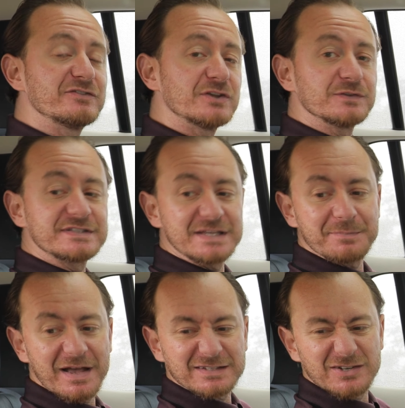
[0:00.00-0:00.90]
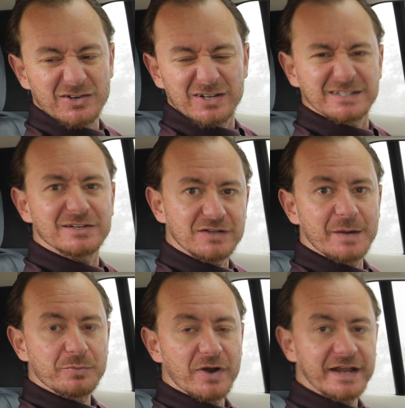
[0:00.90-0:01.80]
even though the seat backs are a little
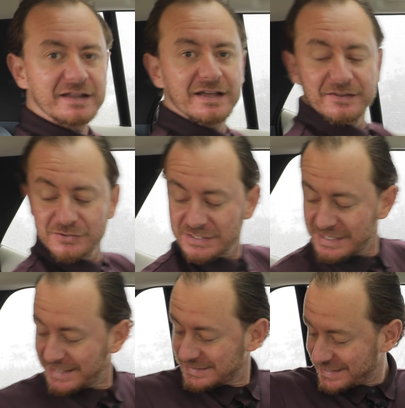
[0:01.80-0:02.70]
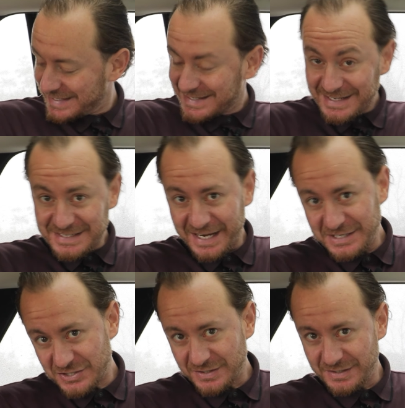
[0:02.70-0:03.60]
upright, there's a nice
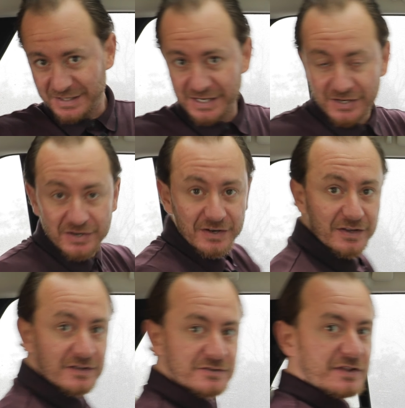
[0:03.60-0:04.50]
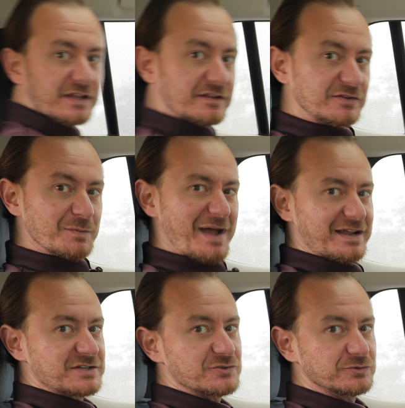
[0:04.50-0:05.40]
indentation in here so that your
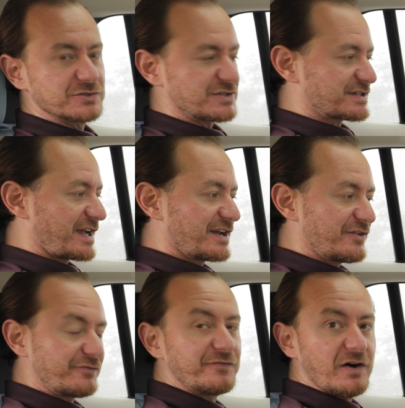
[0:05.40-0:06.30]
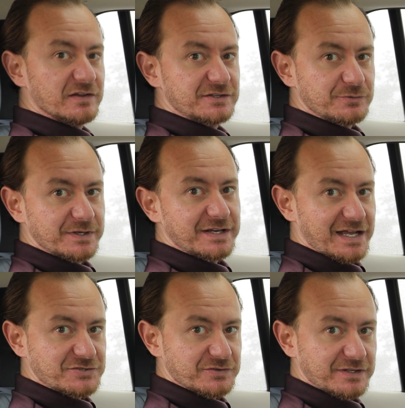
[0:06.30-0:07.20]
back and shoulders just kind of fall into it
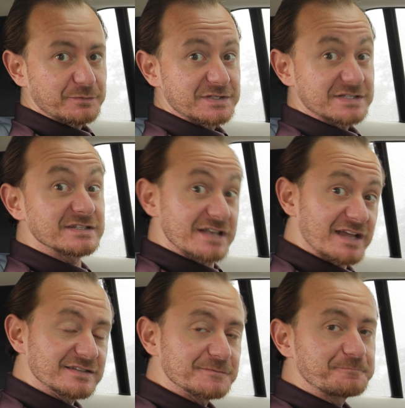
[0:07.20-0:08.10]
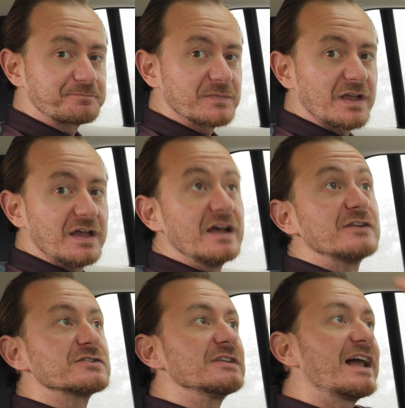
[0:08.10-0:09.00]
naturally, which is nice.
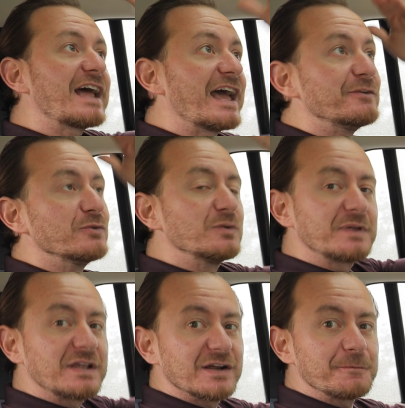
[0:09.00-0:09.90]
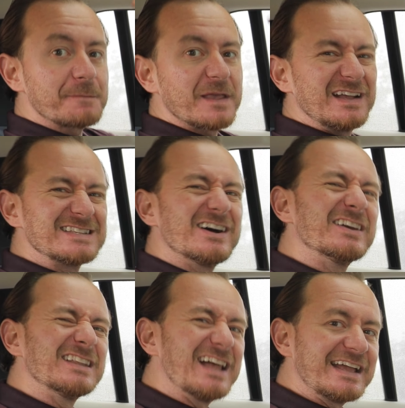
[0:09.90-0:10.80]
There's a lot of headroom here. It's
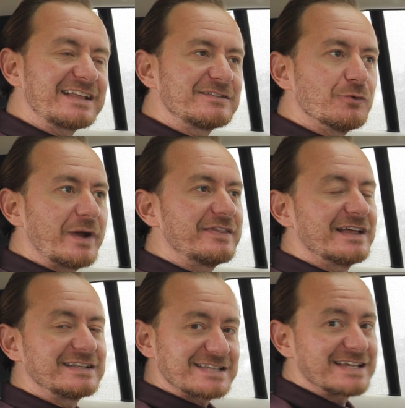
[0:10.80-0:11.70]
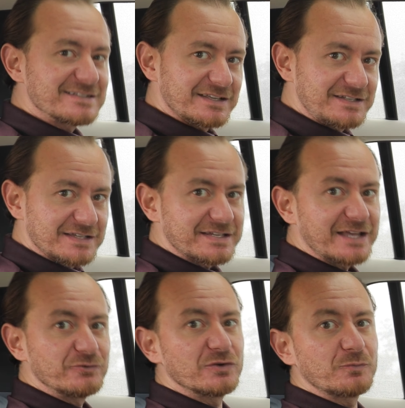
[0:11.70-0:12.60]
unlike the way that Tesla does
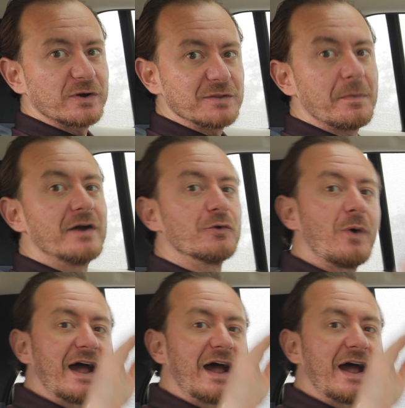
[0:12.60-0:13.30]
headroom, where the Model